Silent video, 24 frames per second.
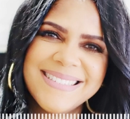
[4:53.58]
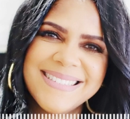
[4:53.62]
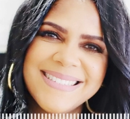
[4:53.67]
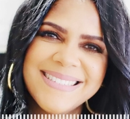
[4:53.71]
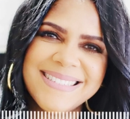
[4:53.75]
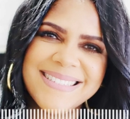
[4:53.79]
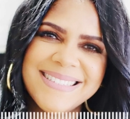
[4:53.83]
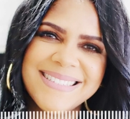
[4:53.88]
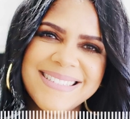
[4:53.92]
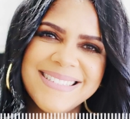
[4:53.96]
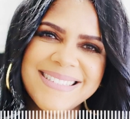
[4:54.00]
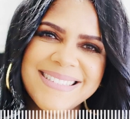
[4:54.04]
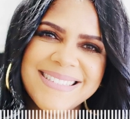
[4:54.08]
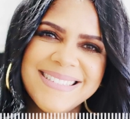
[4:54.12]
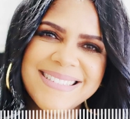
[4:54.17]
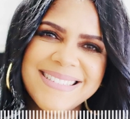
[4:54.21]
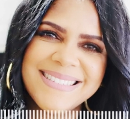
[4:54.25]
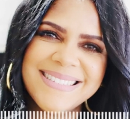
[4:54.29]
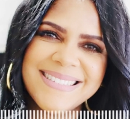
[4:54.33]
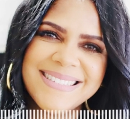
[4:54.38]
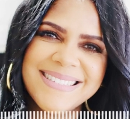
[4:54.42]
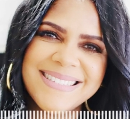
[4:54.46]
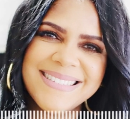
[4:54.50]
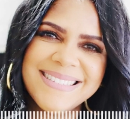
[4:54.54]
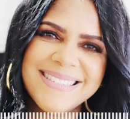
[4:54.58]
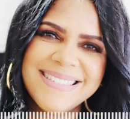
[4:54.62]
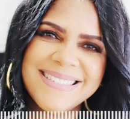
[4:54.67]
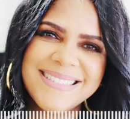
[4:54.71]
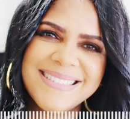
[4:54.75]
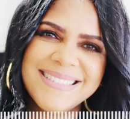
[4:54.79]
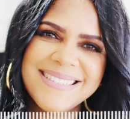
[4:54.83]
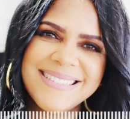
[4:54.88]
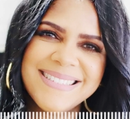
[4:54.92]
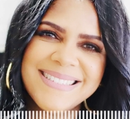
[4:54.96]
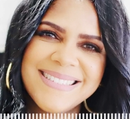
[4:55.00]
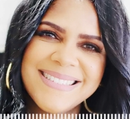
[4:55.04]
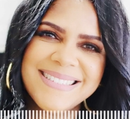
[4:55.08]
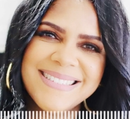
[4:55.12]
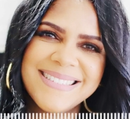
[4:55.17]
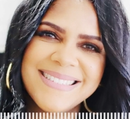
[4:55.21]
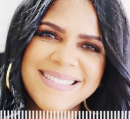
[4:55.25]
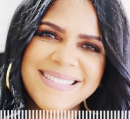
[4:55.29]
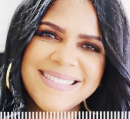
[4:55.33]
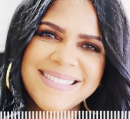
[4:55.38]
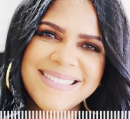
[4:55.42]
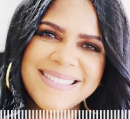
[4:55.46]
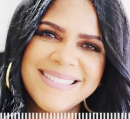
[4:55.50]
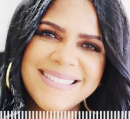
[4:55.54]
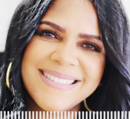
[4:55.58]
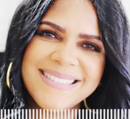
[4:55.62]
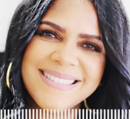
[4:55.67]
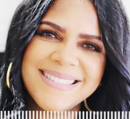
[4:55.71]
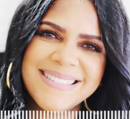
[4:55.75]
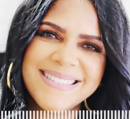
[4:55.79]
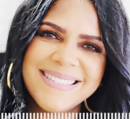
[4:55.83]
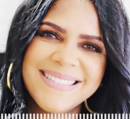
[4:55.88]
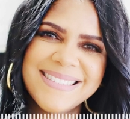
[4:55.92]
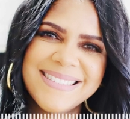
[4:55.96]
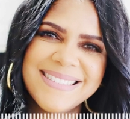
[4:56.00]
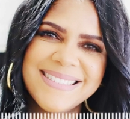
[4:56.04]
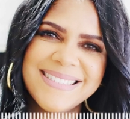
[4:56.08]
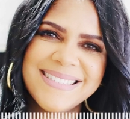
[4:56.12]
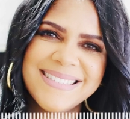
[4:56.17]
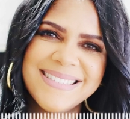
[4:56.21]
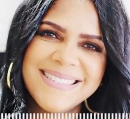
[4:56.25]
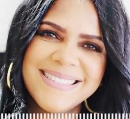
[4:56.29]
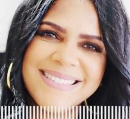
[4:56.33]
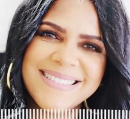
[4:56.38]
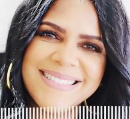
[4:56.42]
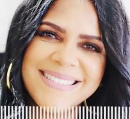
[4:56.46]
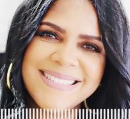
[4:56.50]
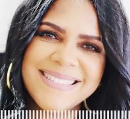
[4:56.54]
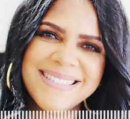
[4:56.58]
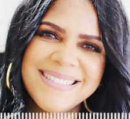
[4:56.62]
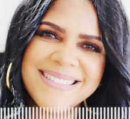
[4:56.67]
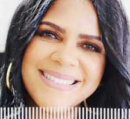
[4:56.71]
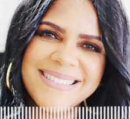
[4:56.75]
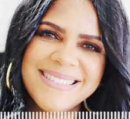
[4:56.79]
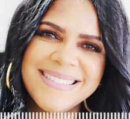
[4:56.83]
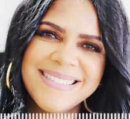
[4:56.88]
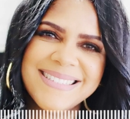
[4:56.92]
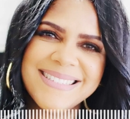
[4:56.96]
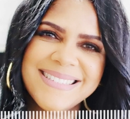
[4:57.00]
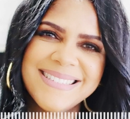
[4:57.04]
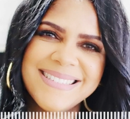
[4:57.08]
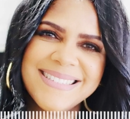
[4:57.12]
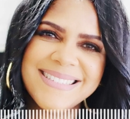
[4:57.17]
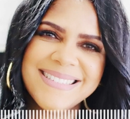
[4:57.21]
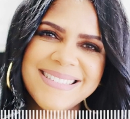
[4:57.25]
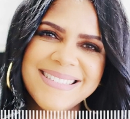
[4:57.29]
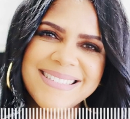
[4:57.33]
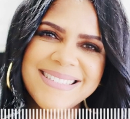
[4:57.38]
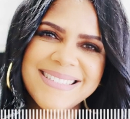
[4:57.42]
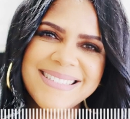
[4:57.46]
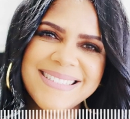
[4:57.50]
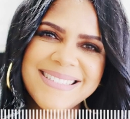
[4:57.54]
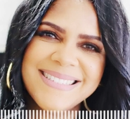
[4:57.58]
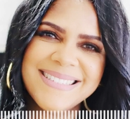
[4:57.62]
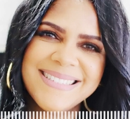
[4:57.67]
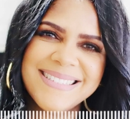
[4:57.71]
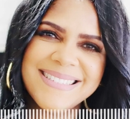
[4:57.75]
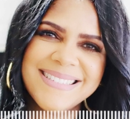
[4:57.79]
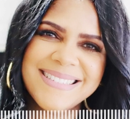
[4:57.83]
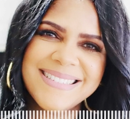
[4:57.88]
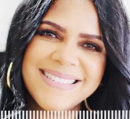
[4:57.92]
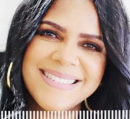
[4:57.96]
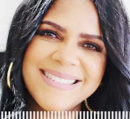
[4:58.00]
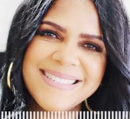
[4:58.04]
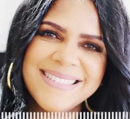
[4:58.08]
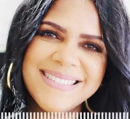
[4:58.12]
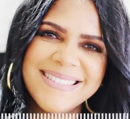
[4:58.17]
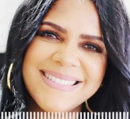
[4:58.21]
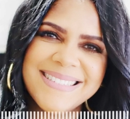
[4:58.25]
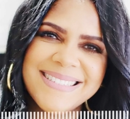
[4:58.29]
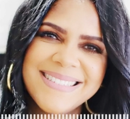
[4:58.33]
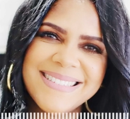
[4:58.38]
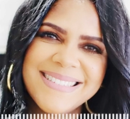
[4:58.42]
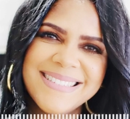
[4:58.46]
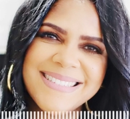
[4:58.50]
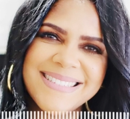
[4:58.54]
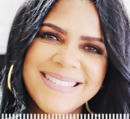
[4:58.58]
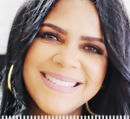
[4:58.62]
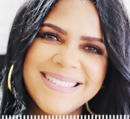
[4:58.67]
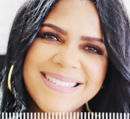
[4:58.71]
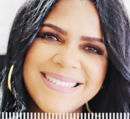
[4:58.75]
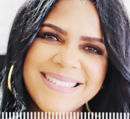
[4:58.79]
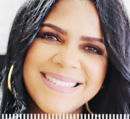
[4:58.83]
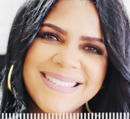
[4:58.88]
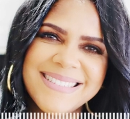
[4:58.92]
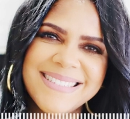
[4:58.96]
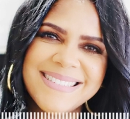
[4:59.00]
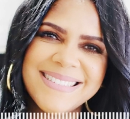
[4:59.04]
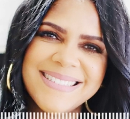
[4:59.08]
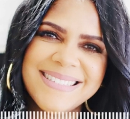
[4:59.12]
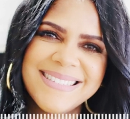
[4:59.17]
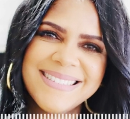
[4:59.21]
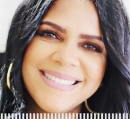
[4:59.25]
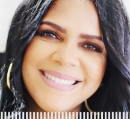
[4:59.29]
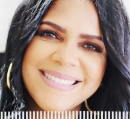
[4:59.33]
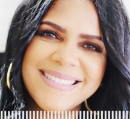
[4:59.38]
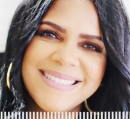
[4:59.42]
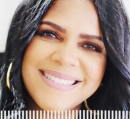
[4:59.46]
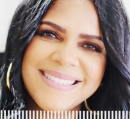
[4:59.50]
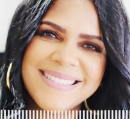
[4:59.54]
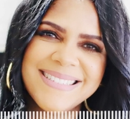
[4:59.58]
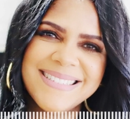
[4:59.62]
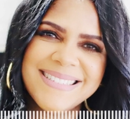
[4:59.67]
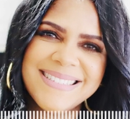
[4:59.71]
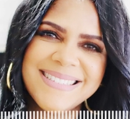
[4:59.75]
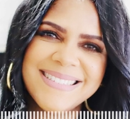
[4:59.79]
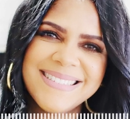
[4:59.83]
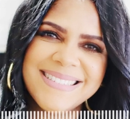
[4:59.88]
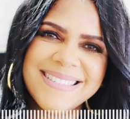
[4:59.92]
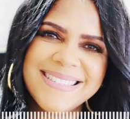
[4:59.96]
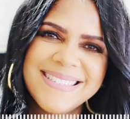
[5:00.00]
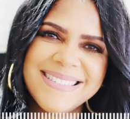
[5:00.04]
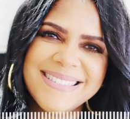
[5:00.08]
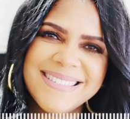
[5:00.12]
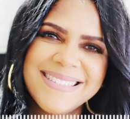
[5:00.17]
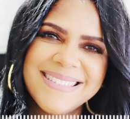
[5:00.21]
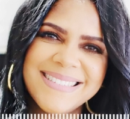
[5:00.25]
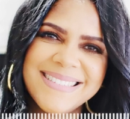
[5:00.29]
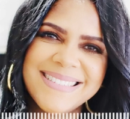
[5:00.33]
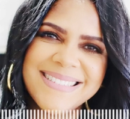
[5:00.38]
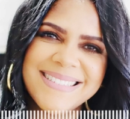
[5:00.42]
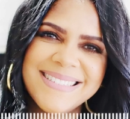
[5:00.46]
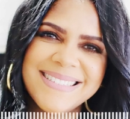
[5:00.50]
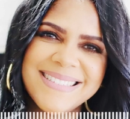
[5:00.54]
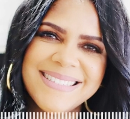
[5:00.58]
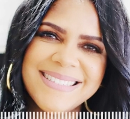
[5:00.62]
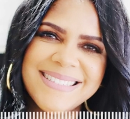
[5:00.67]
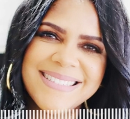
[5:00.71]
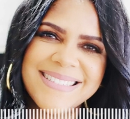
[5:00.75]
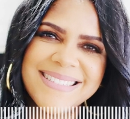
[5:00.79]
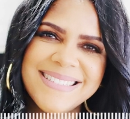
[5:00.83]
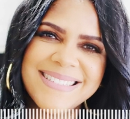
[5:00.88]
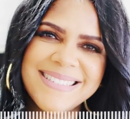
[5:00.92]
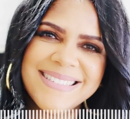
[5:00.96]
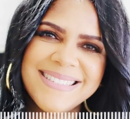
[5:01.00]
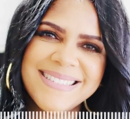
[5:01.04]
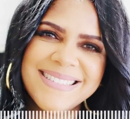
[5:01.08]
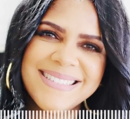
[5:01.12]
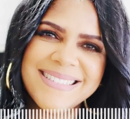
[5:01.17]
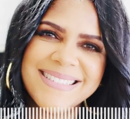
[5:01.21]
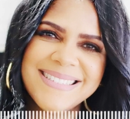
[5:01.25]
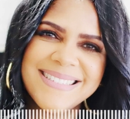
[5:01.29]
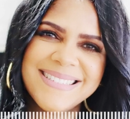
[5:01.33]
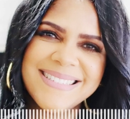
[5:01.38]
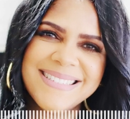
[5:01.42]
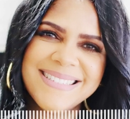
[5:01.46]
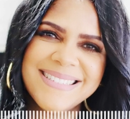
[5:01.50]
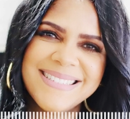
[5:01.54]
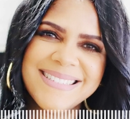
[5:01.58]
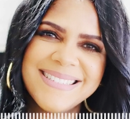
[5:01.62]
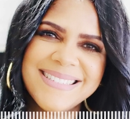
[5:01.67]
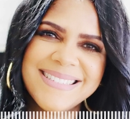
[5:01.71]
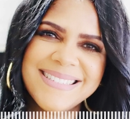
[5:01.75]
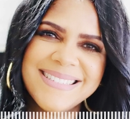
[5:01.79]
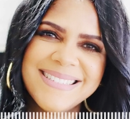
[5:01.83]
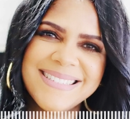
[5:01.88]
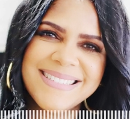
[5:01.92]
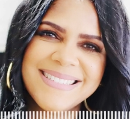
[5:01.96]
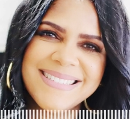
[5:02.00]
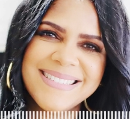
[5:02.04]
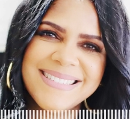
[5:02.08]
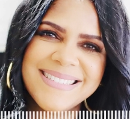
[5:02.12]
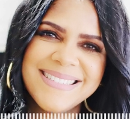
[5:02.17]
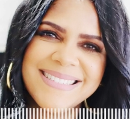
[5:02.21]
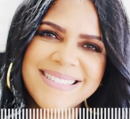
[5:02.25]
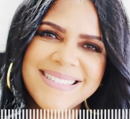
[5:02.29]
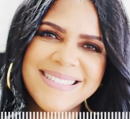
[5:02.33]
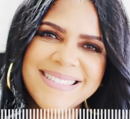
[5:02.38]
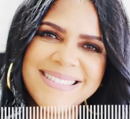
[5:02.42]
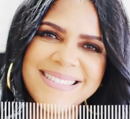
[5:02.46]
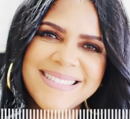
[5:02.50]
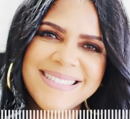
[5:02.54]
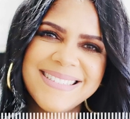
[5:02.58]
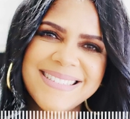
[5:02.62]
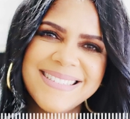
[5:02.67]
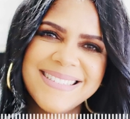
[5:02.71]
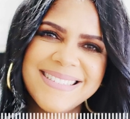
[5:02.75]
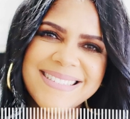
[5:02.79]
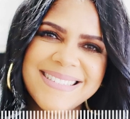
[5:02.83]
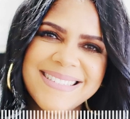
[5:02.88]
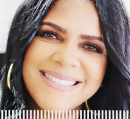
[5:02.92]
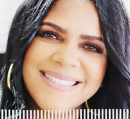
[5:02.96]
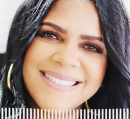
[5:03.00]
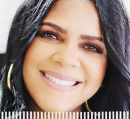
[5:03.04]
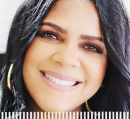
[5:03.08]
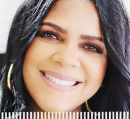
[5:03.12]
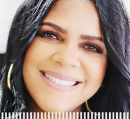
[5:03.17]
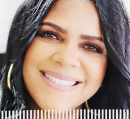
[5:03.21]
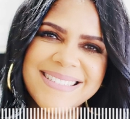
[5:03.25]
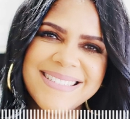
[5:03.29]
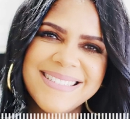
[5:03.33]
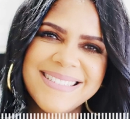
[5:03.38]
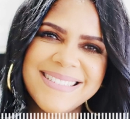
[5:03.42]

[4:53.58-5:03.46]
I just want to give a shout out to anyone out there who's in that. Now, the other thing too, though, is uh, let's talk about this sort of pattern and addiction addiction to struggle when it comes to money, right? There's oh. that story.